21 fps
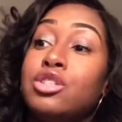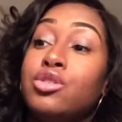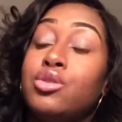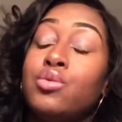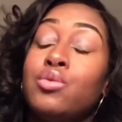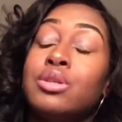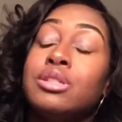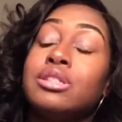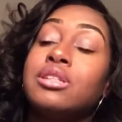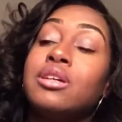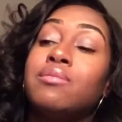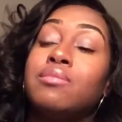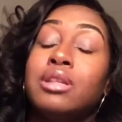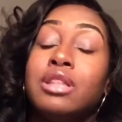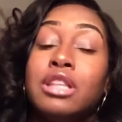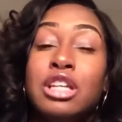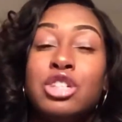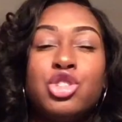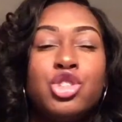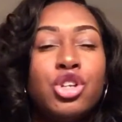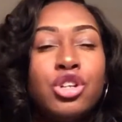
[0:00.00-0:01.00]
doing something
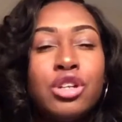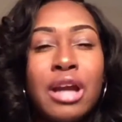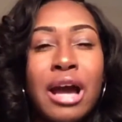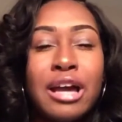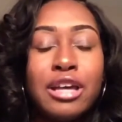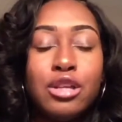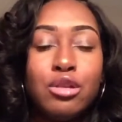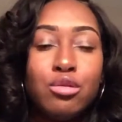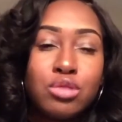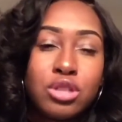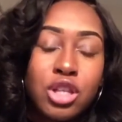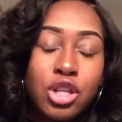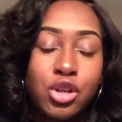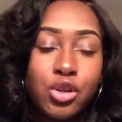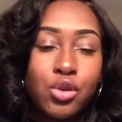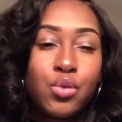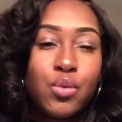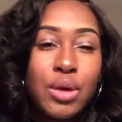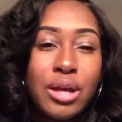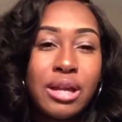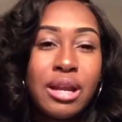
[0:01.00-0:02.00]
that you're not used to
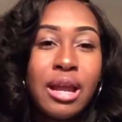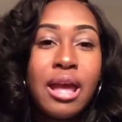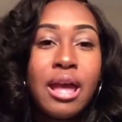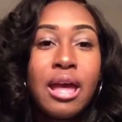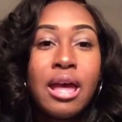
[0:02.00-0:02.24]
doing,